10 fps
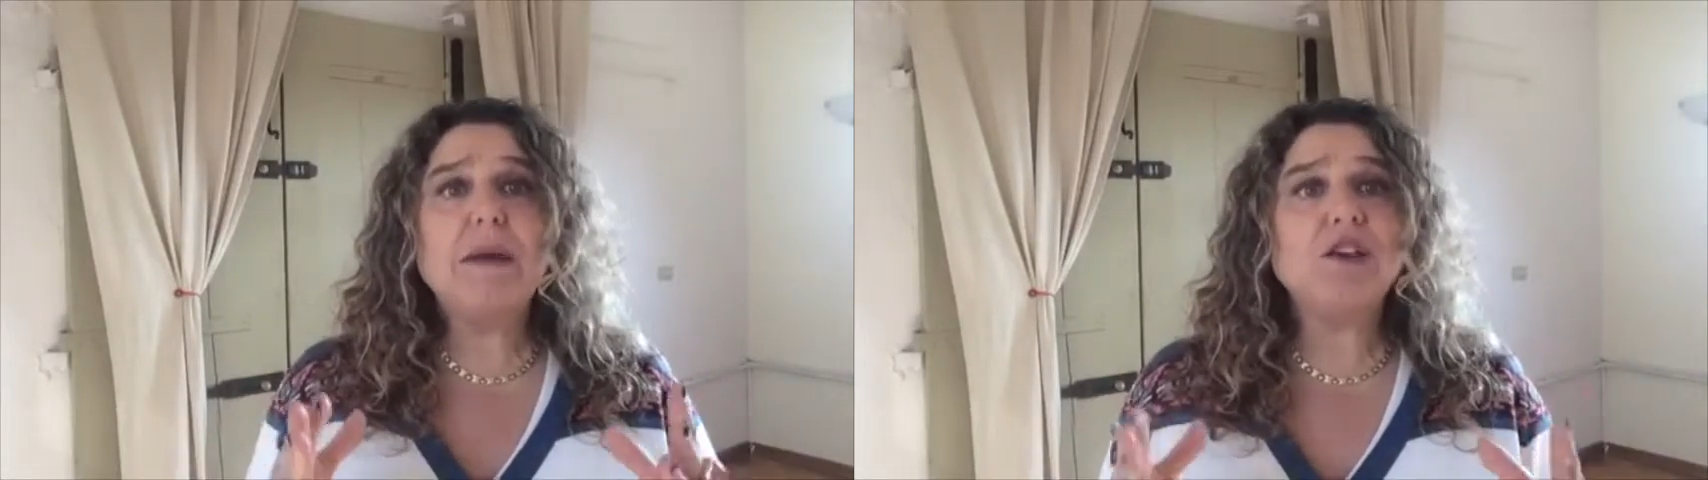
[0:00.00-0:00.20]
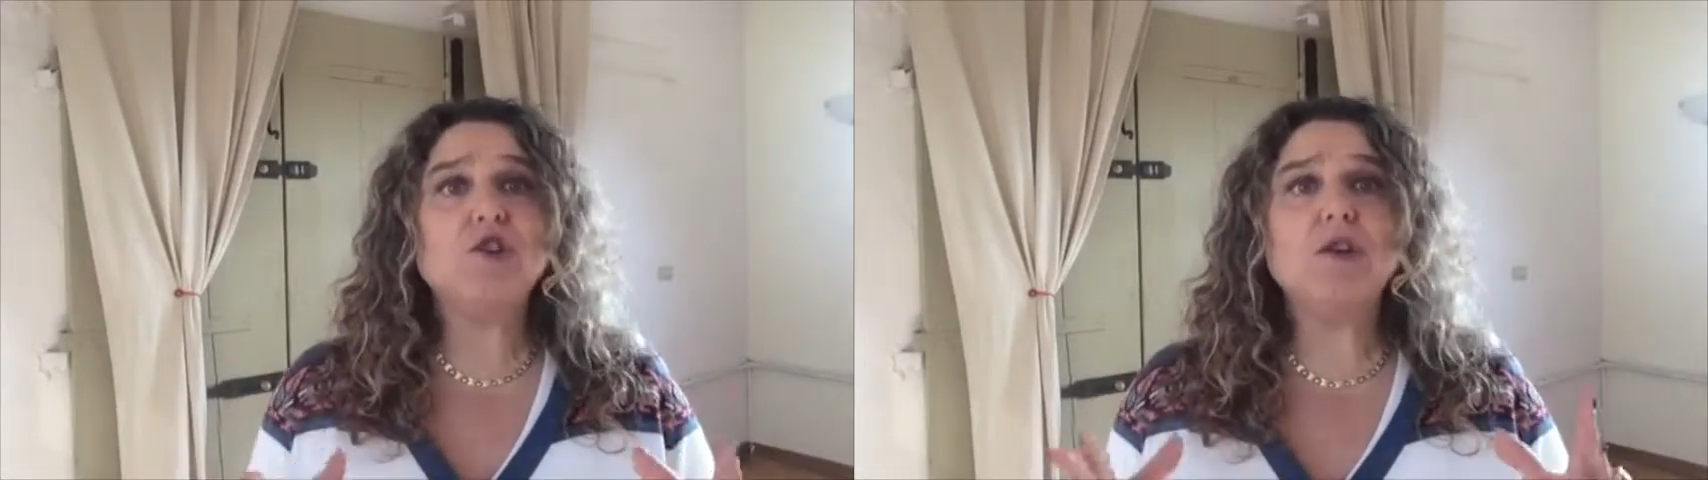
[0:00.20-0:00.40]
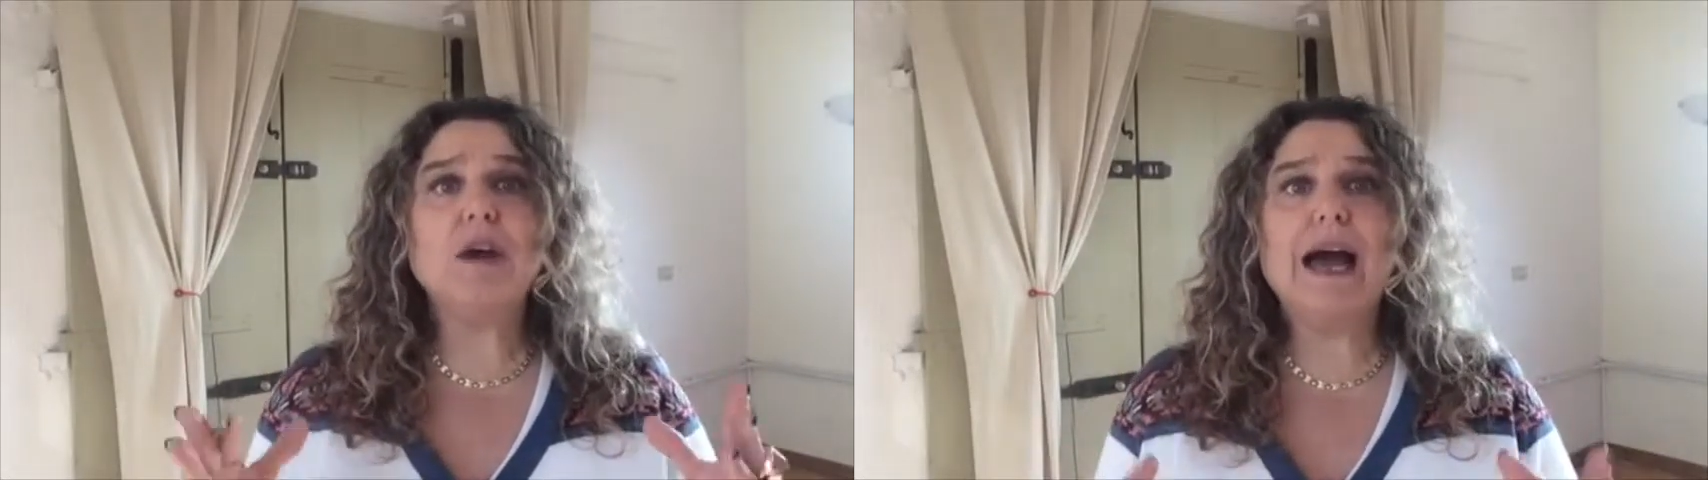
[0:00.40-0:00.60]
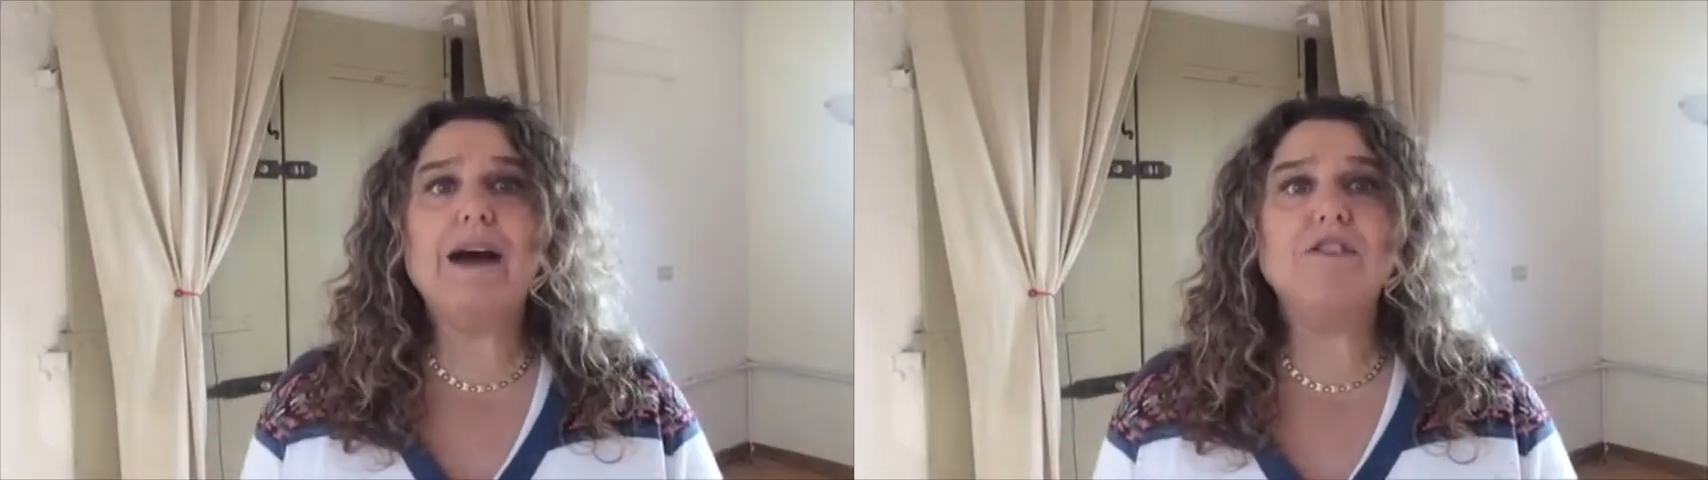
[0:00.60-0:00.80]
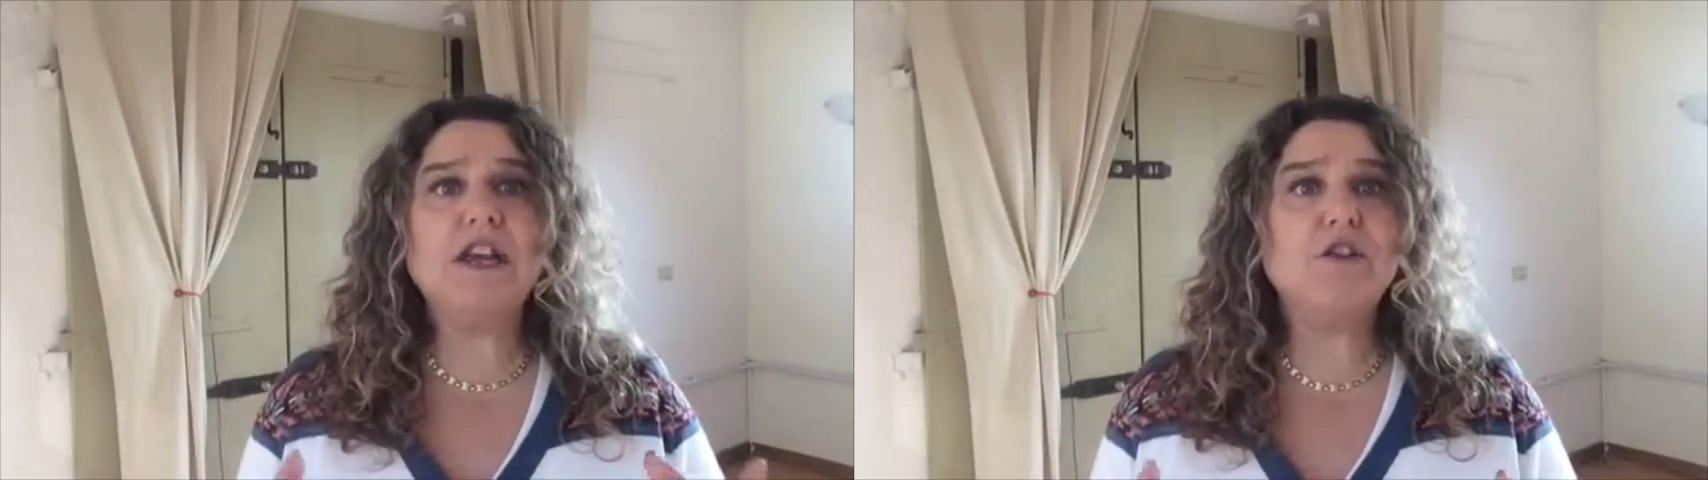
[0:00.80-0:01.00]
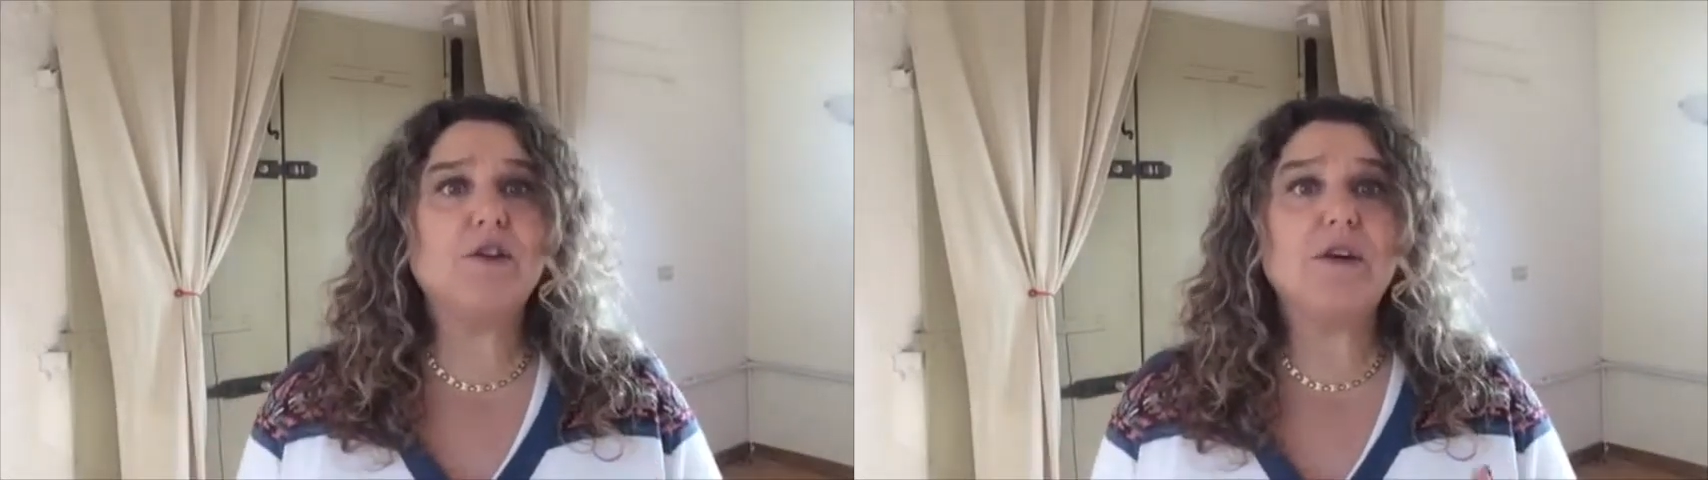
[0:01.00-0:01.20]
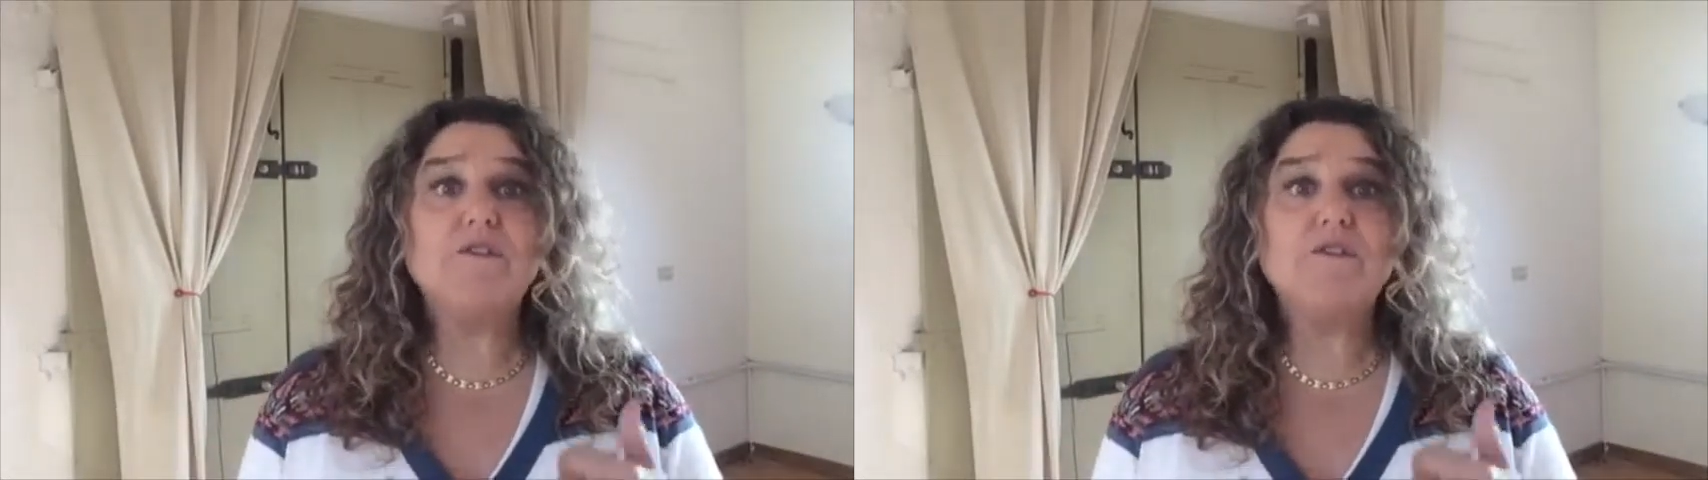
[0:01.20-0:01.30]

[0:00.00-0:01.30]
Make sure you have either a